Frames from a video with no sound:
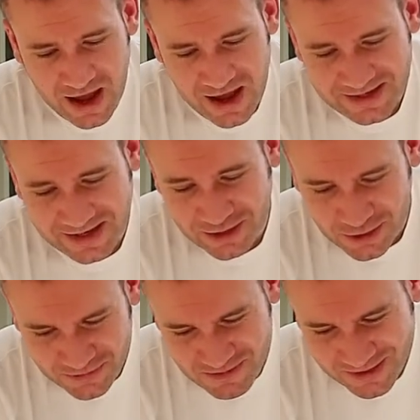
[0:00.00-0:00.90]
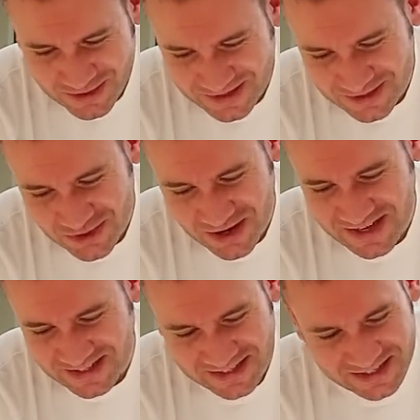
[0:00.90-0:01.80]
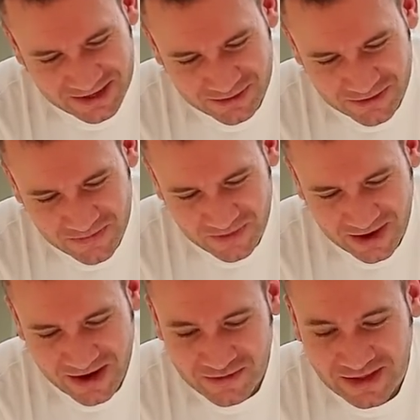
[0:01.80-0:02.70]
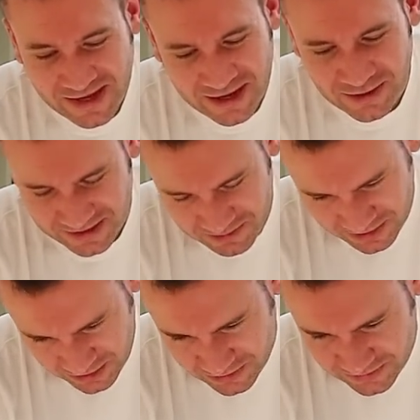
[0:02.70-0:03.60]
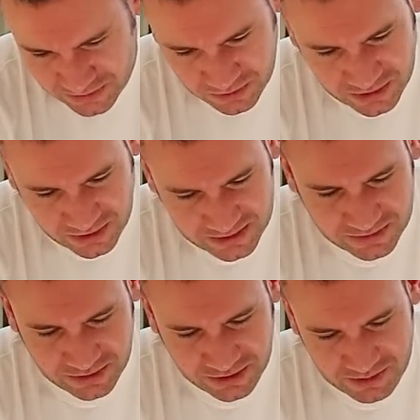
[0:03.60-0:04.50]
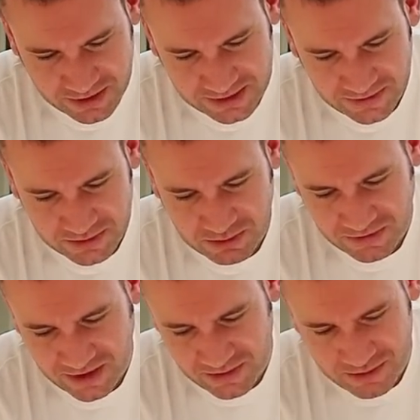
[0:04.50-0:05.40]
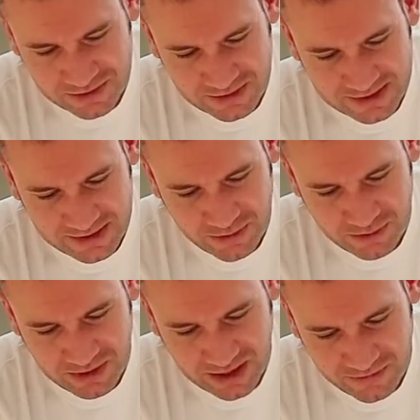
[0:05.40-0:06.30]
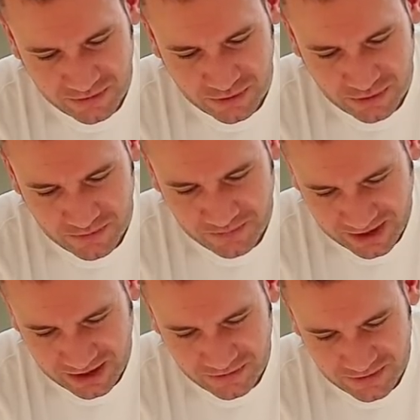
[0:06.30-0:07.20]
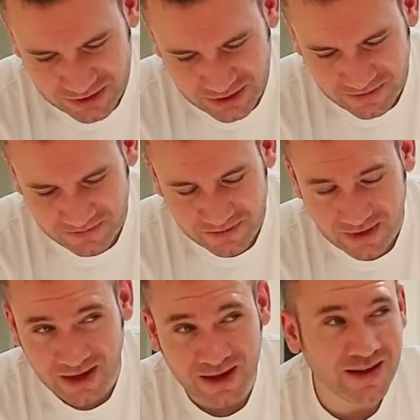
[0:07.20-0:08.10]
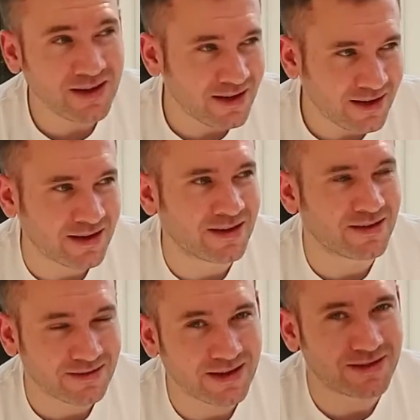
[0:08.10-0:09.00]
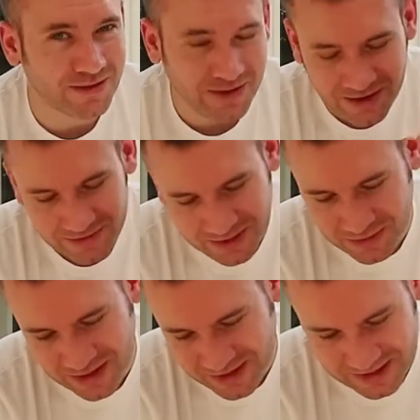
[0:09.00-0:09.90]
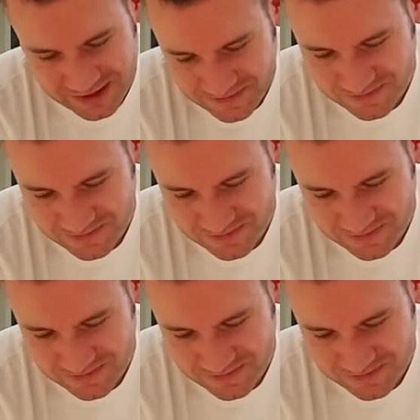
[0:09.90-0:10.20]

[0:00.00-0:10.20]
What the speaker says: And I love models and trains in general. I have a layout in my loft with lots of locomotives. My favourite model is the Hornby A4 Kingfisher. Ah, I do have that one actually.